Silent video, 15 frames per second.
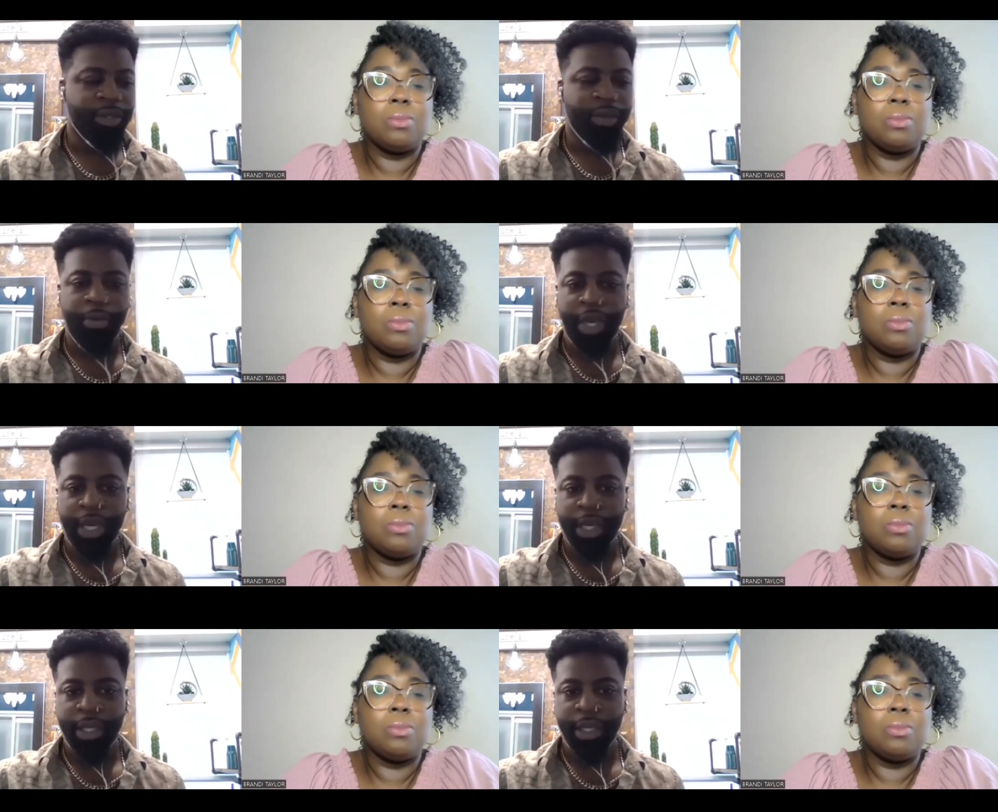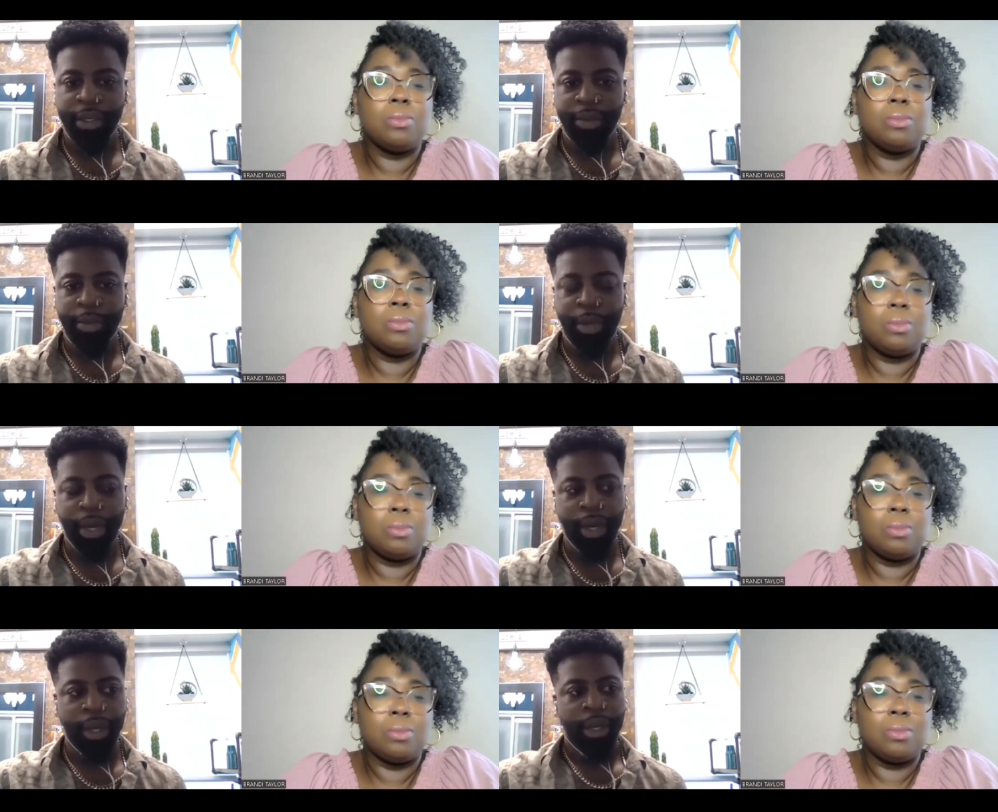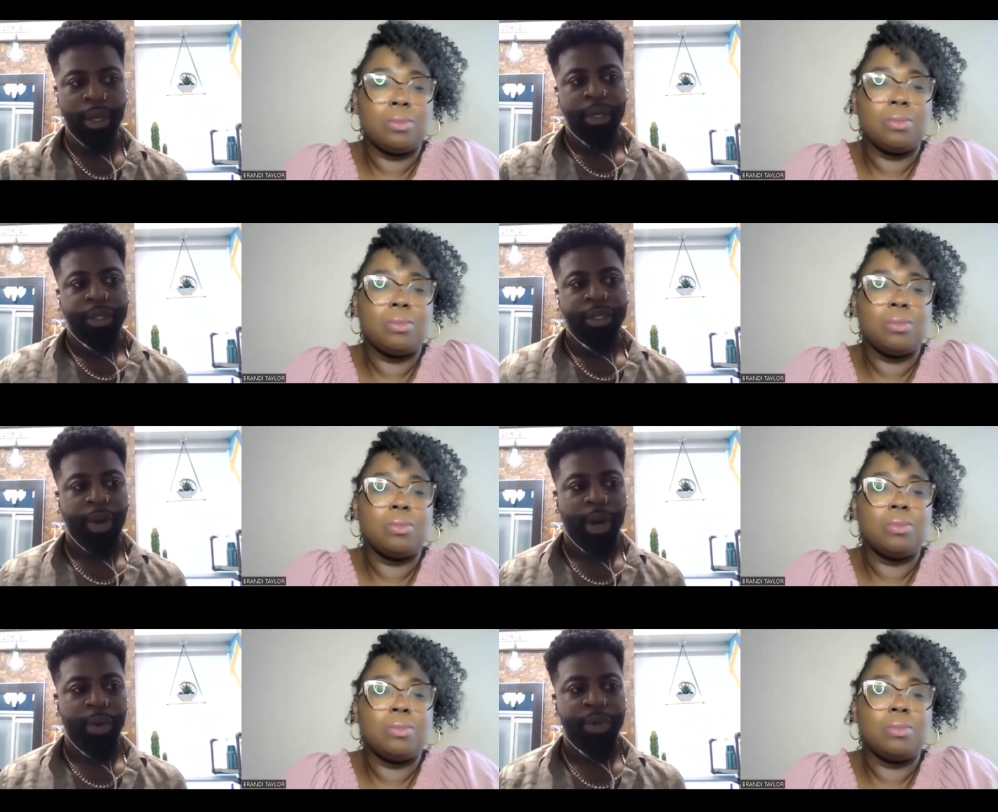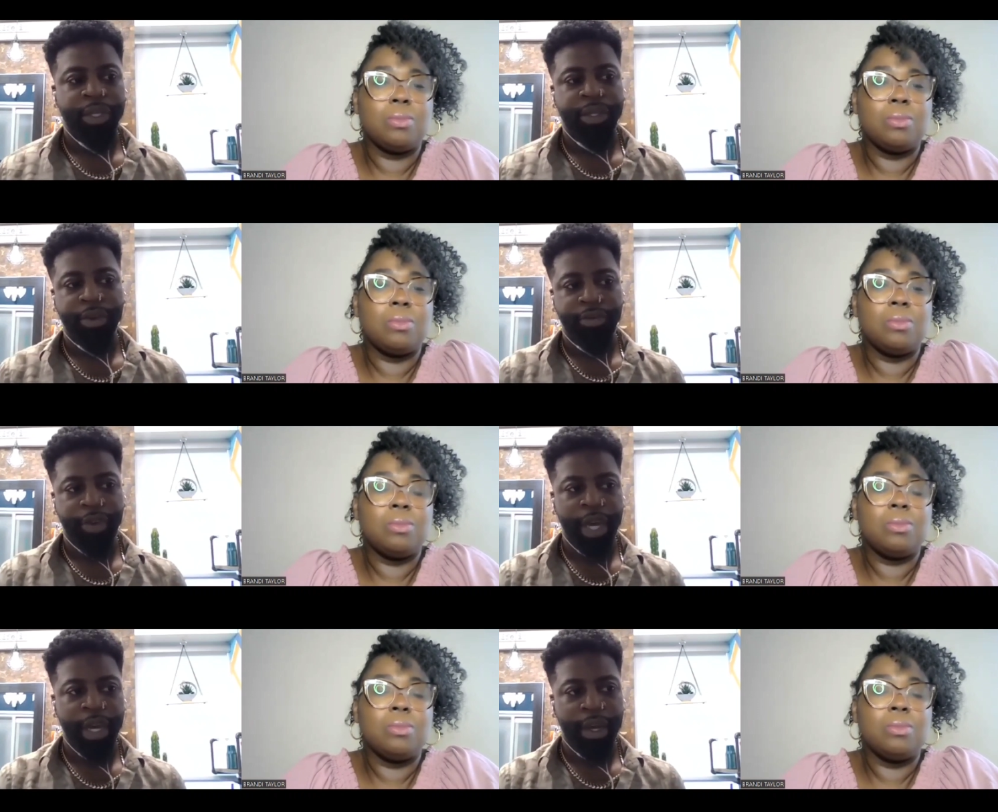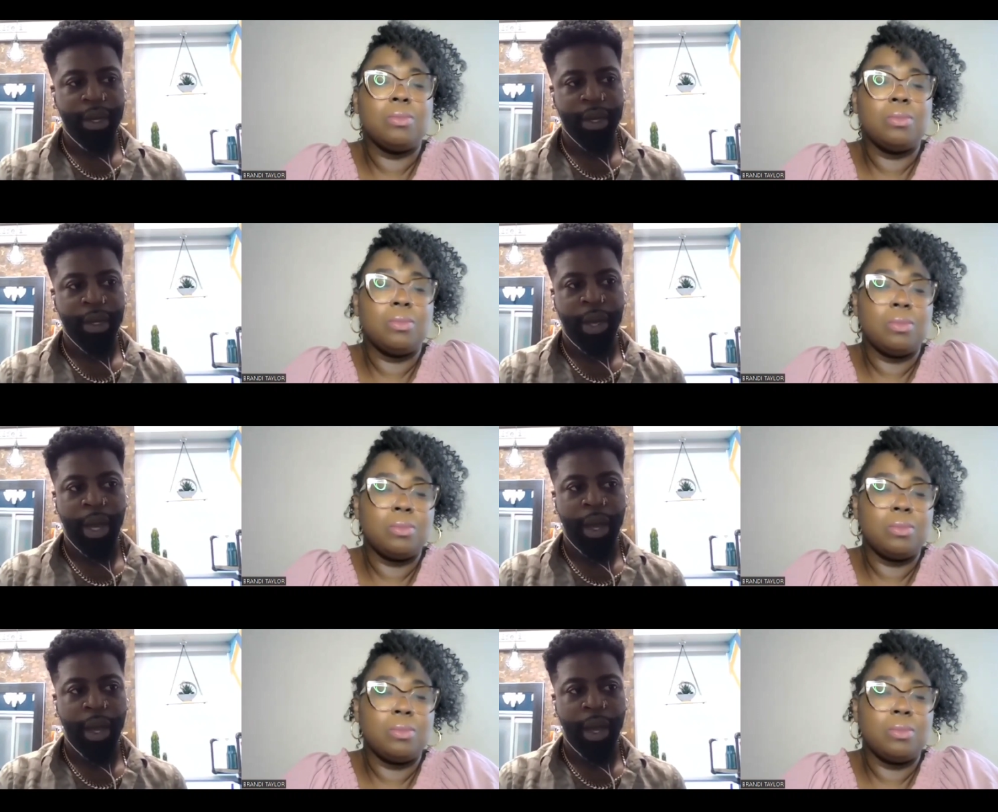Speaker 1: so it makes sense. But so I went to Aveda.